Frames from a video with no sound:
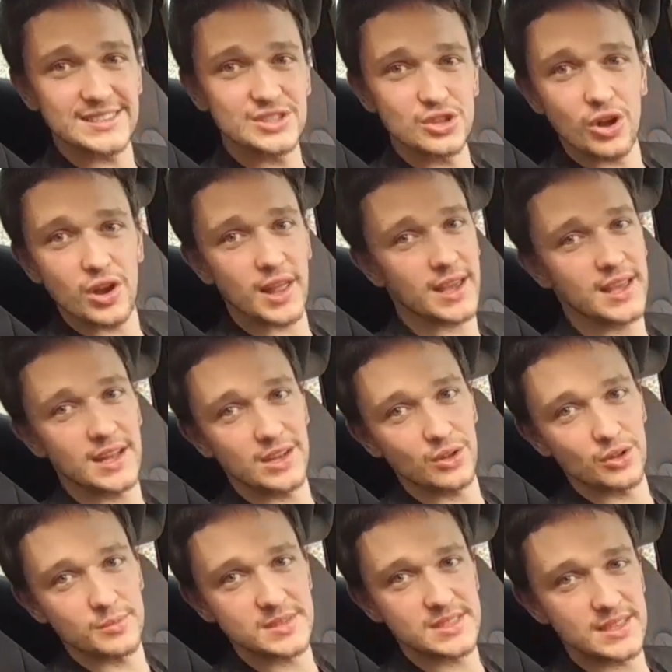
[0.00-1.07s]
It's not like any
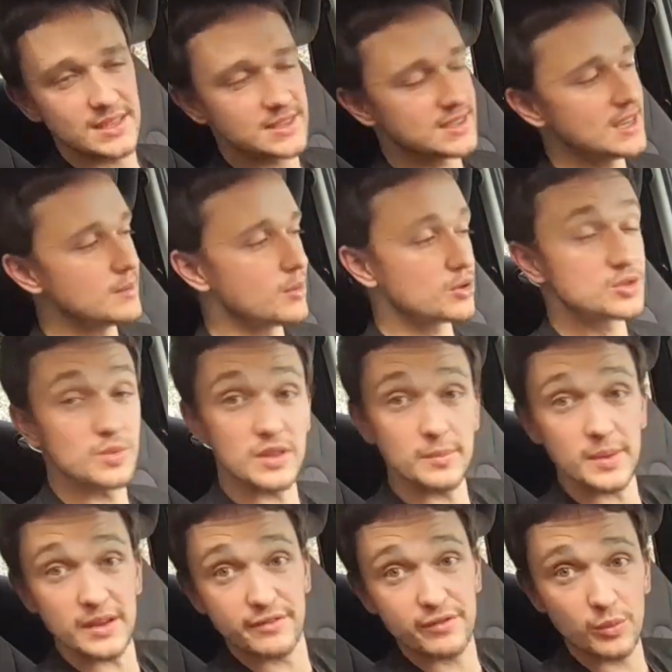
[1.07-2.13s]
other Mercedes gearbox with it
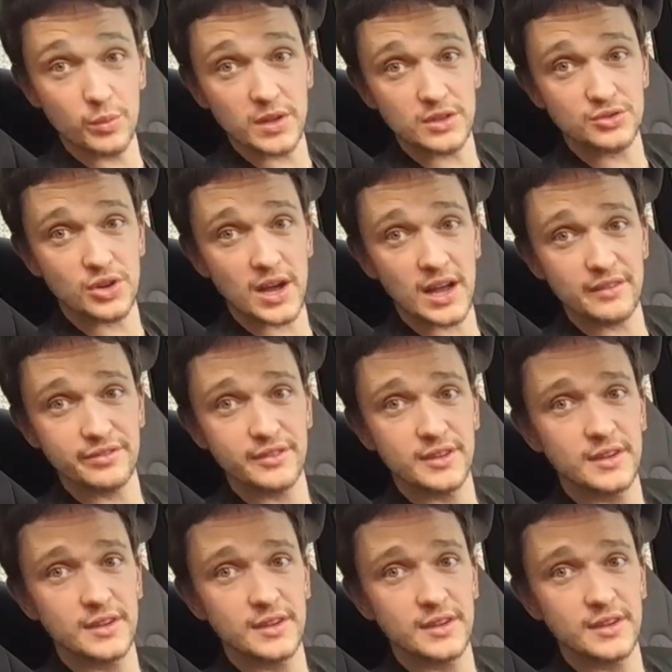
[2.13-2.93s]
being front wheel drive.